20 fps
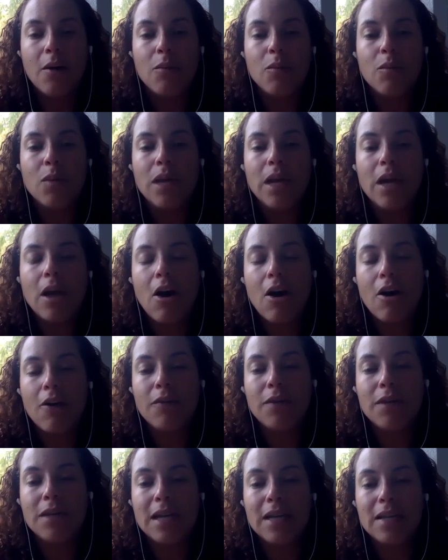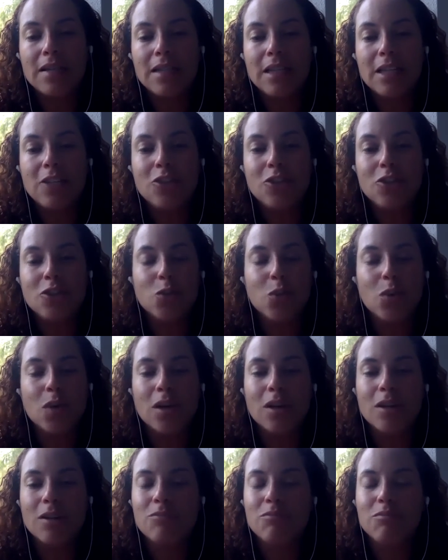We often, as teachers, want
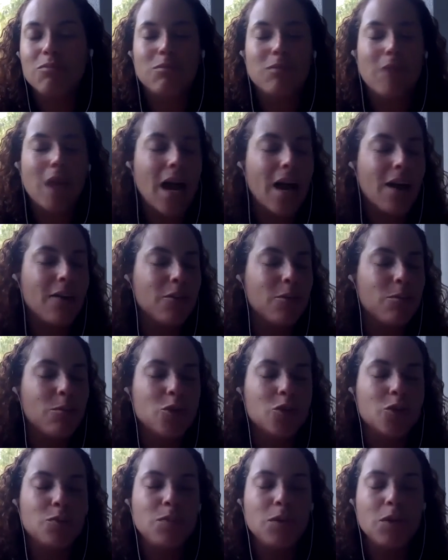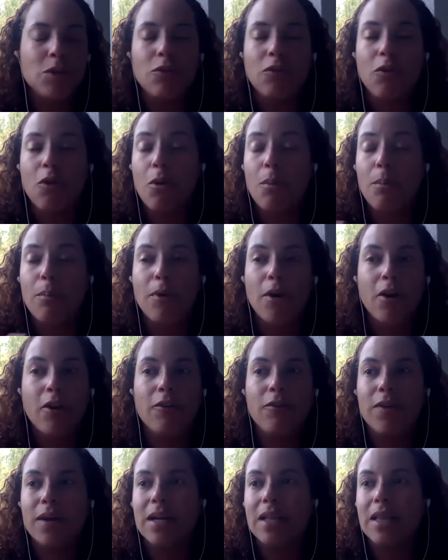to have the most beautiful,
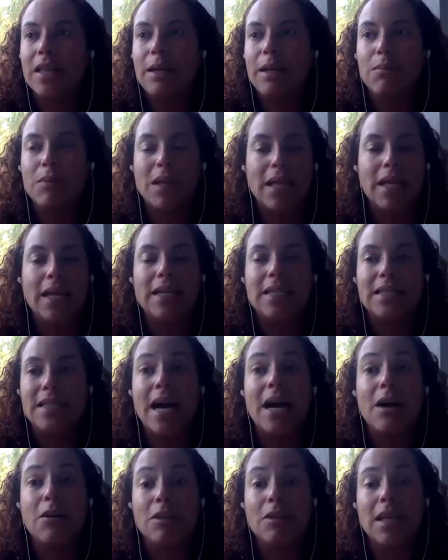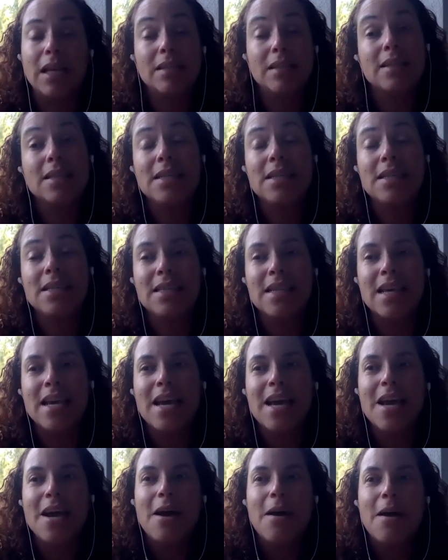perfectly planned out lessons.
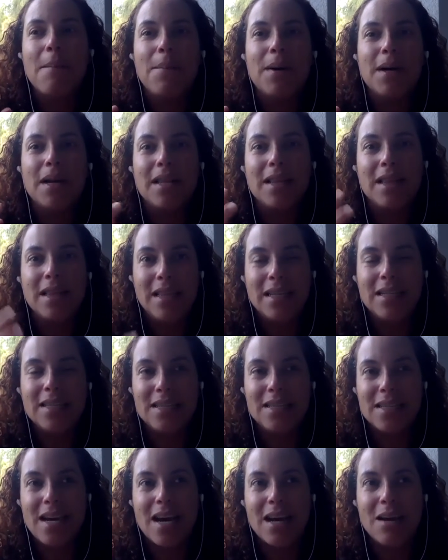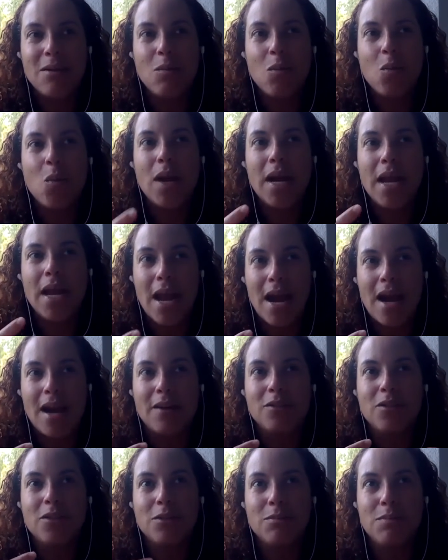But in this time, we
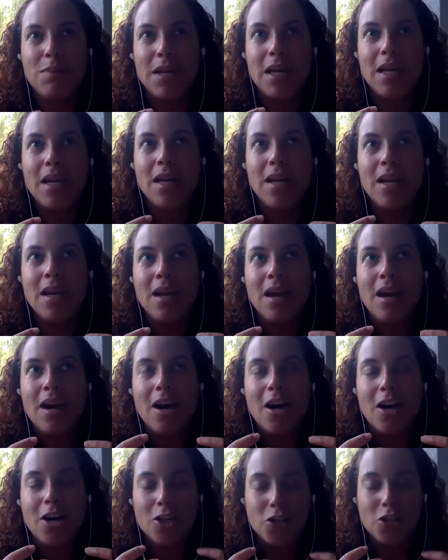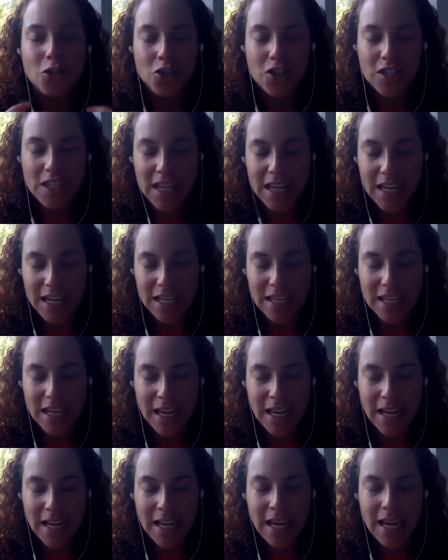have to be
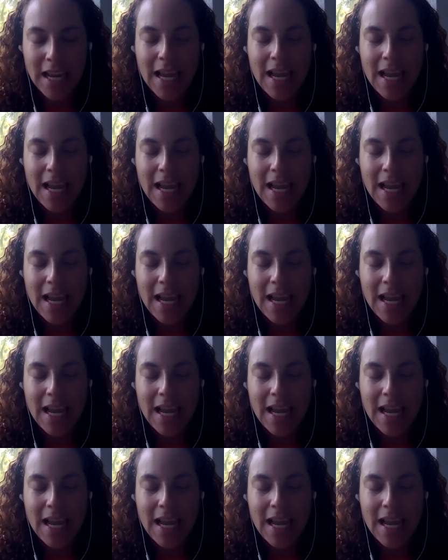understanding